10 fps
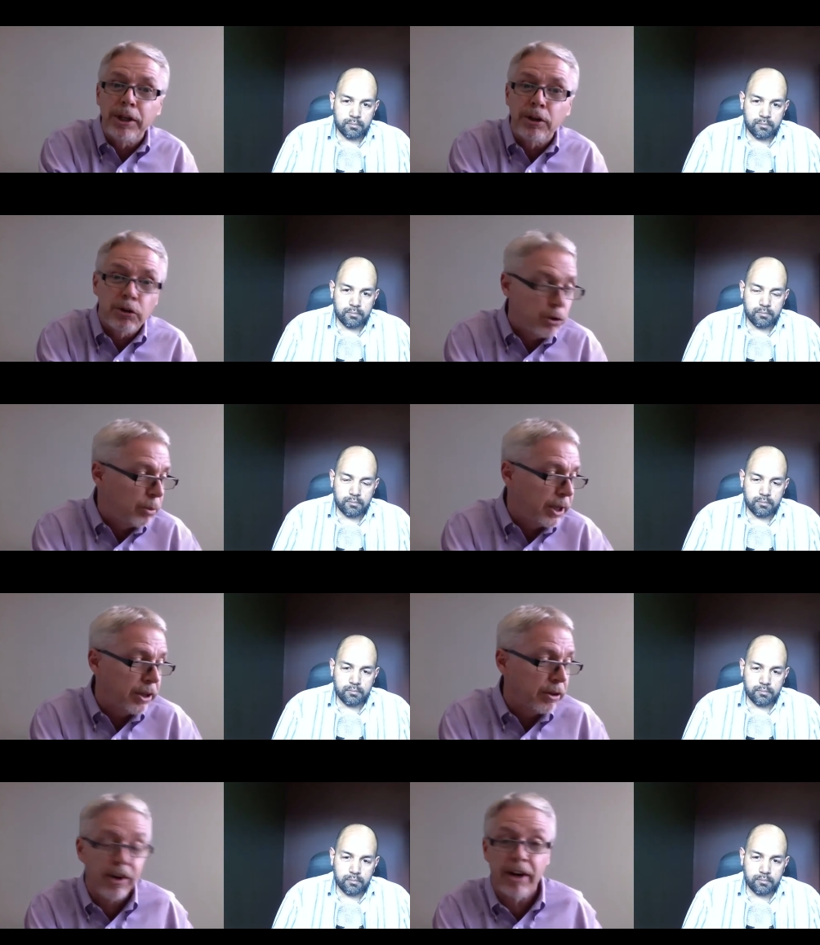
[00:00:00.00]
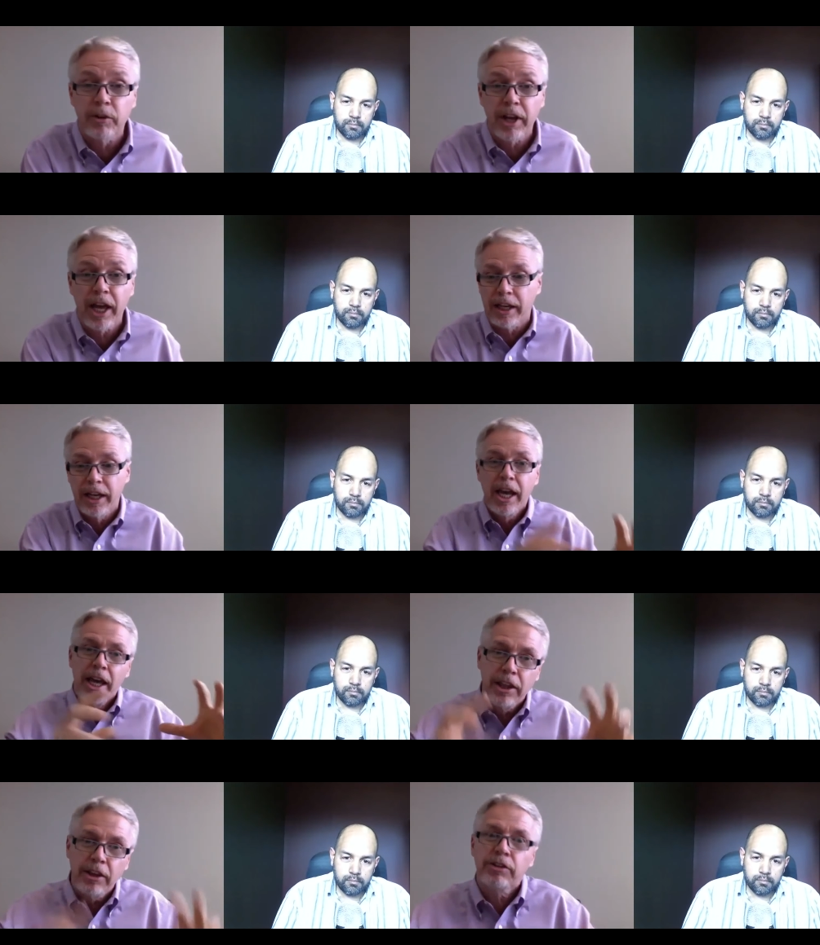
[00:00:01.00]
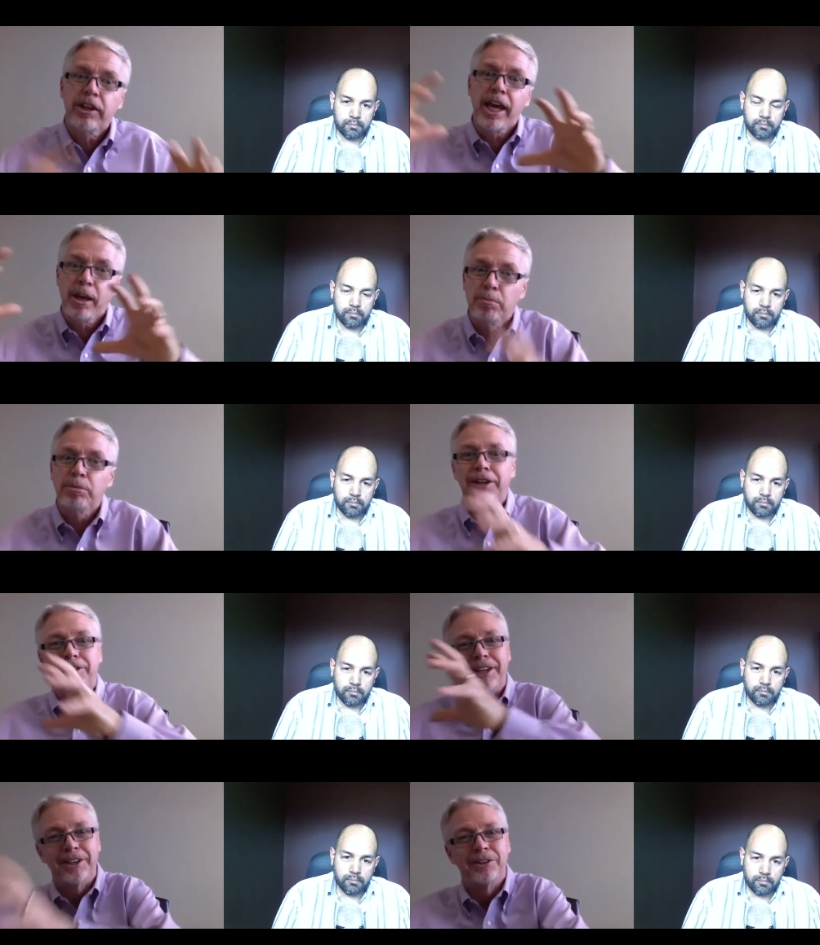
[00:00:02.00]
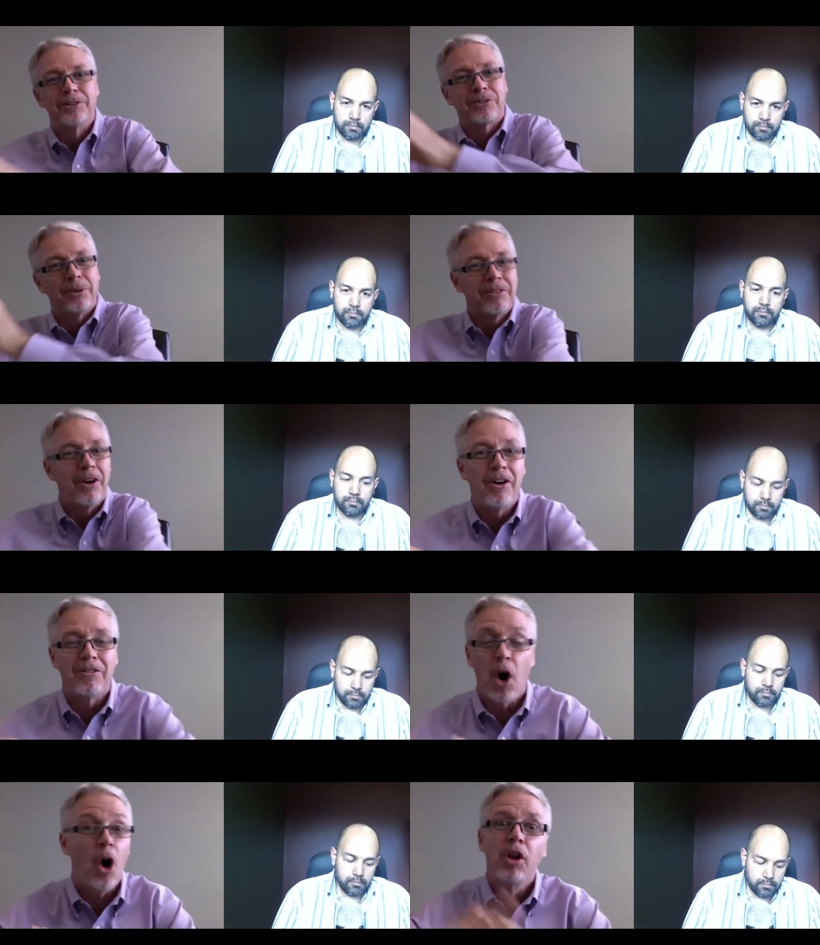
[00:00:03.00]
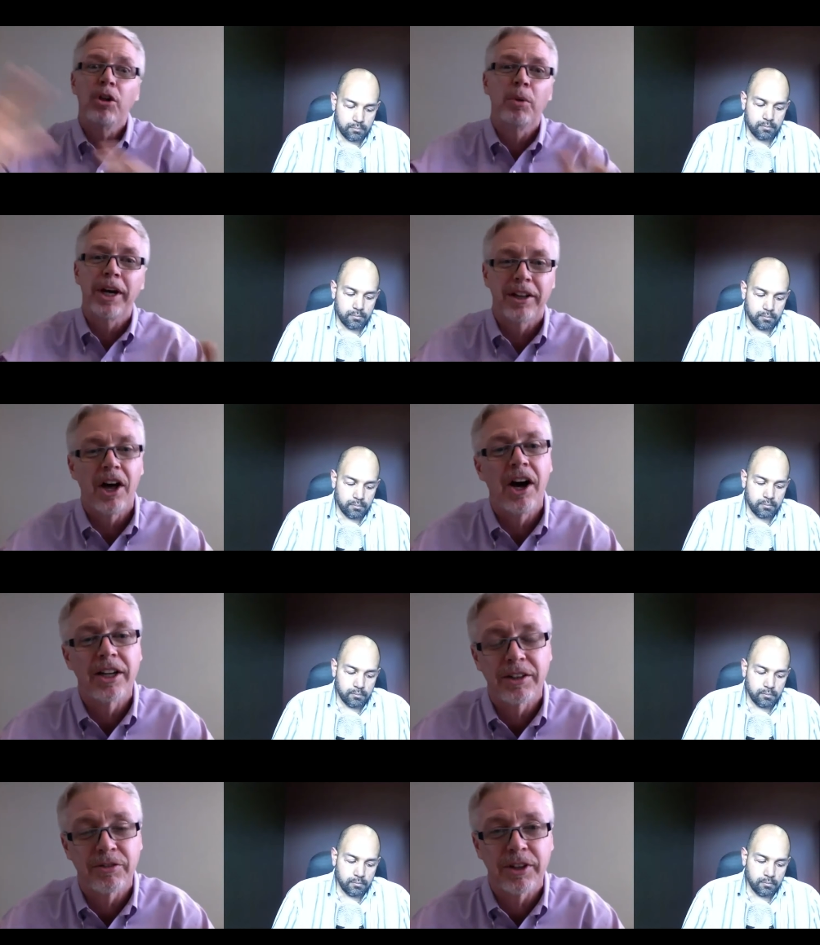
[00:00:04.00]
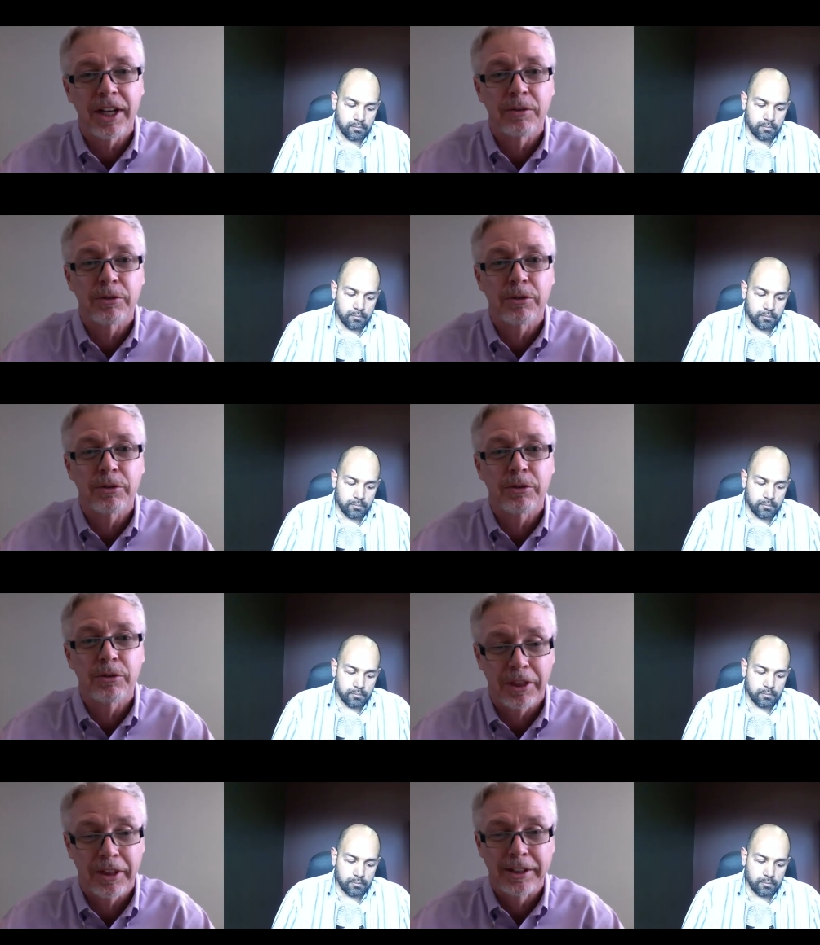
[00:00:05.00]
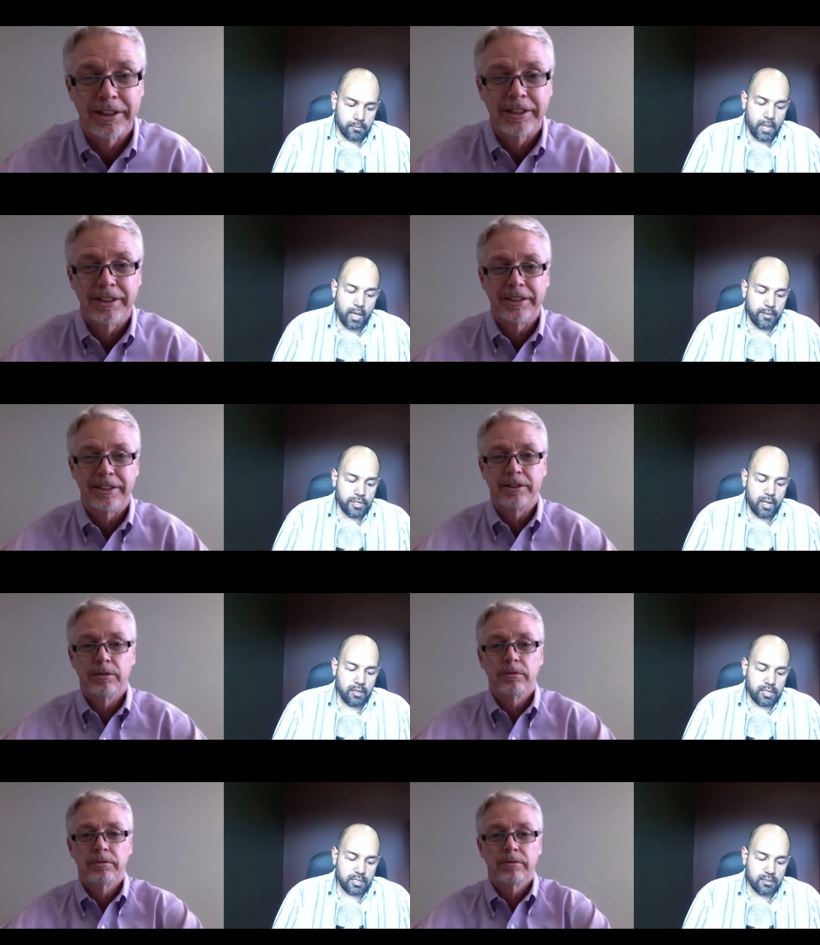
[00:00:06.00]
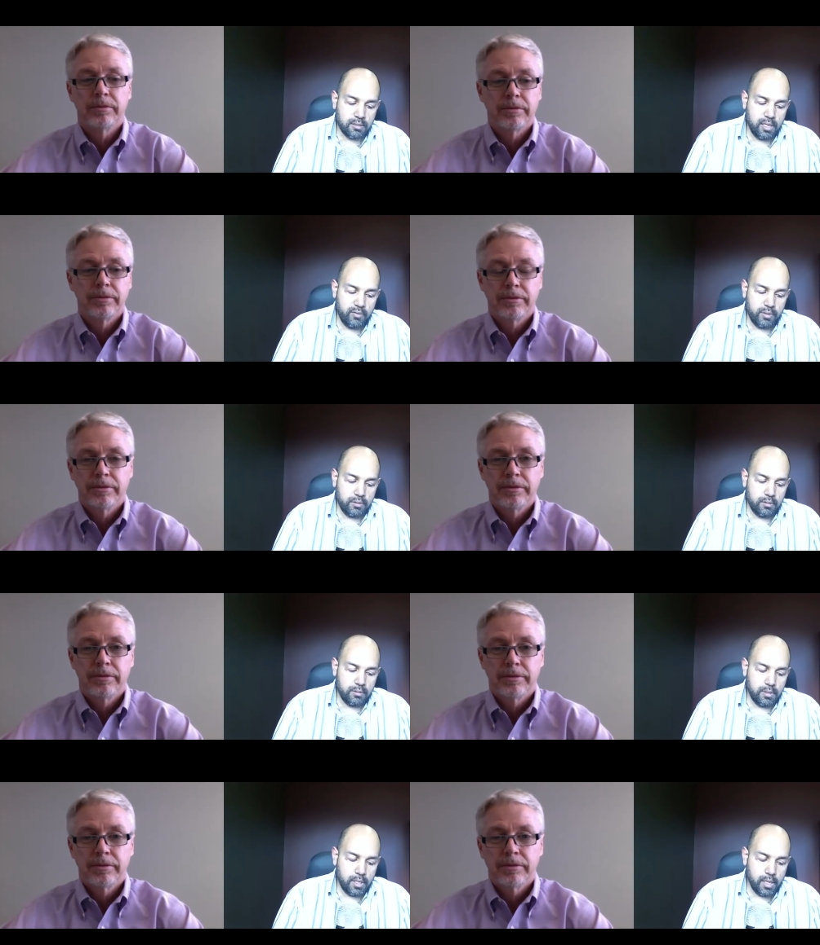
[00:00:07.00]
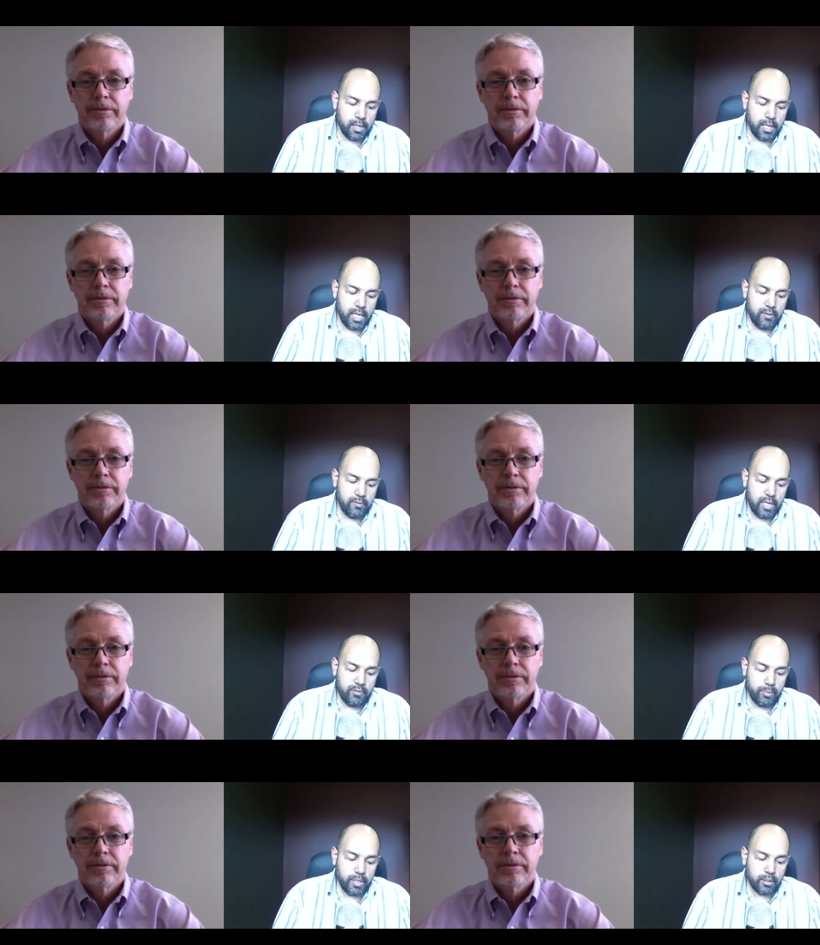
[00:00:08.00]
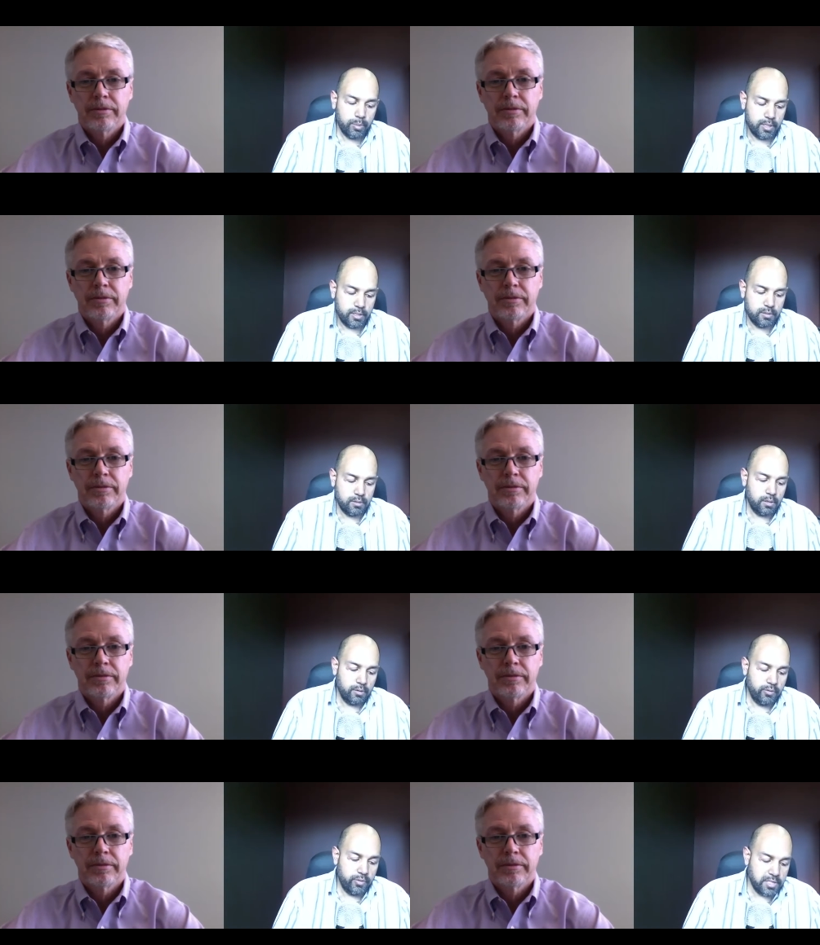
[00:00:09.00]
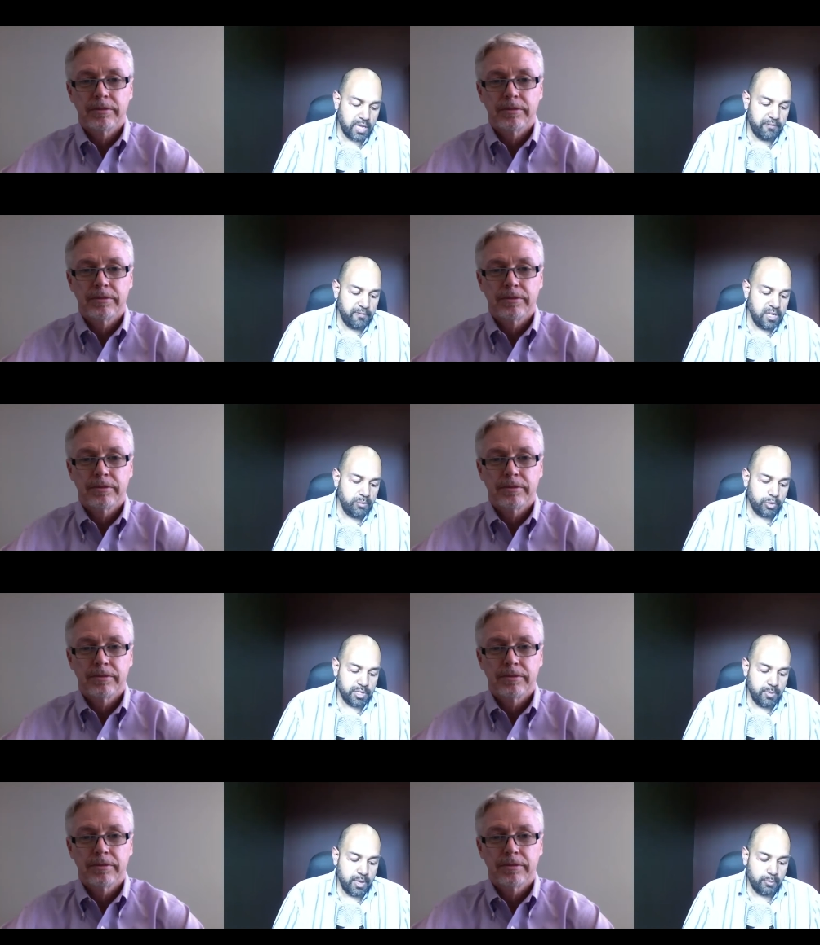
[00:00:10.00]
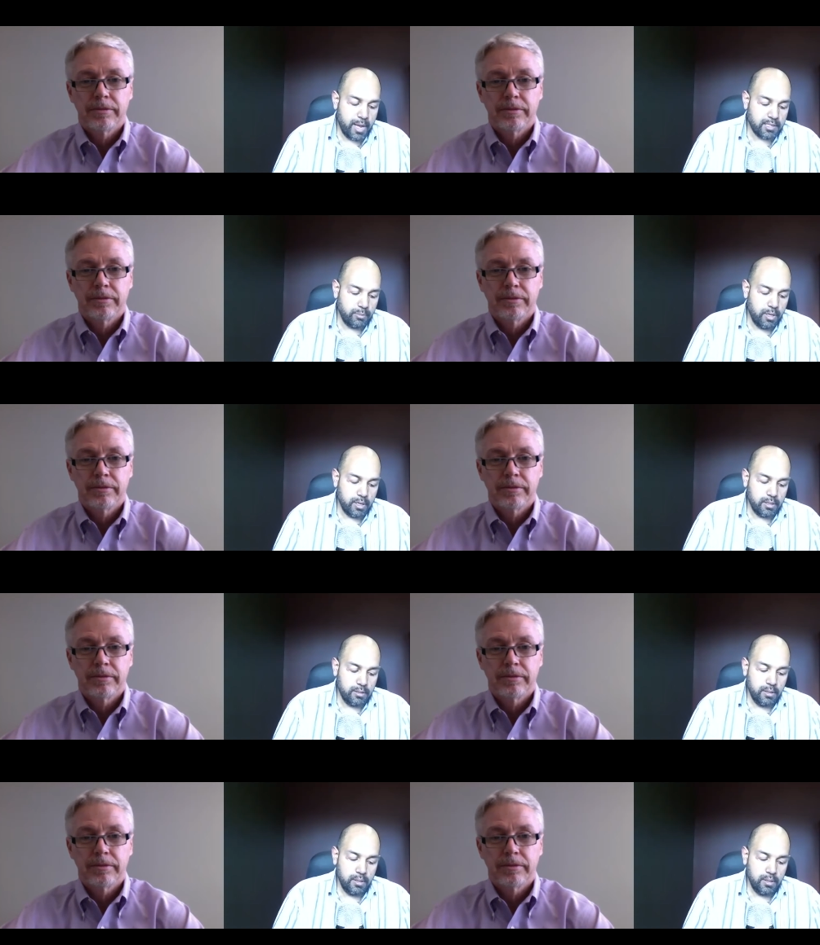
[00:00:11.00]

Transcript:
Speaker 1: or two million or five or ten. This game continues to evolve all the way along different levels of growth.
Speaker 2: Yeah, and the challenge gets even uh, e even bigger because, you know, if you say fifteen percent make it past a million